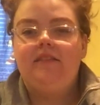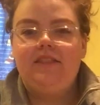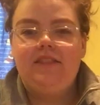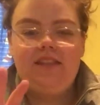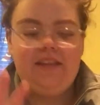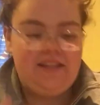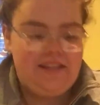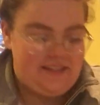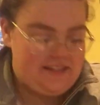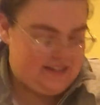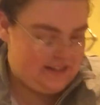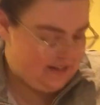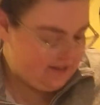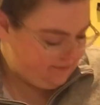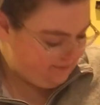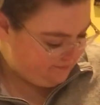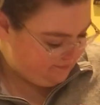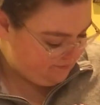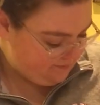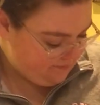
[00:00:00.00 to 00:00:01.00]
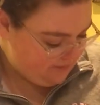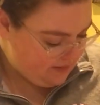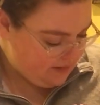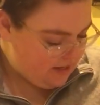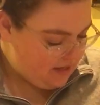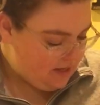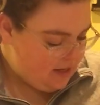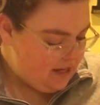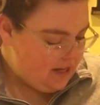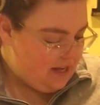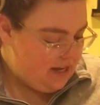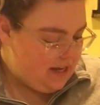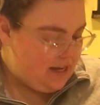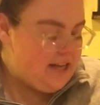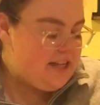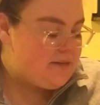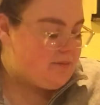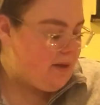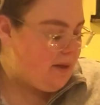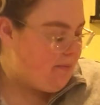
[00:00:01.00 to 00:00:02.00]
This
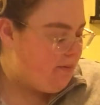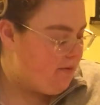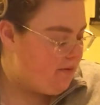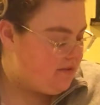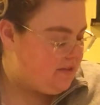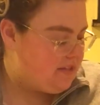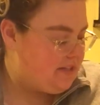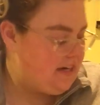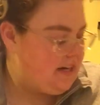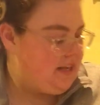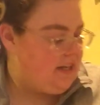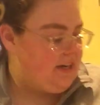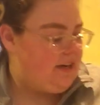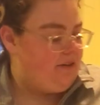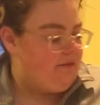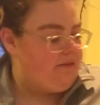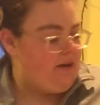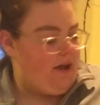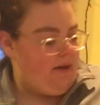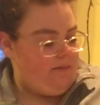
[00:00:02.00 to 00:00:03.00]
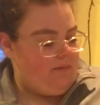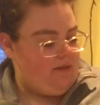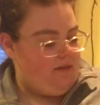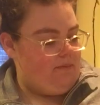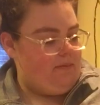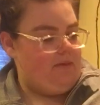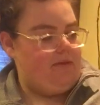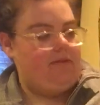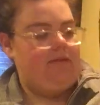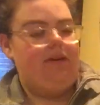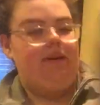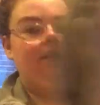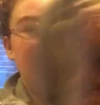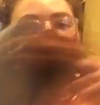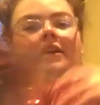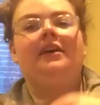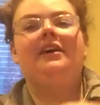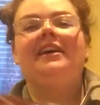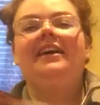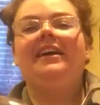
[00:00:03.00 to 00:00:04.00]
is my personality wrapped up in one.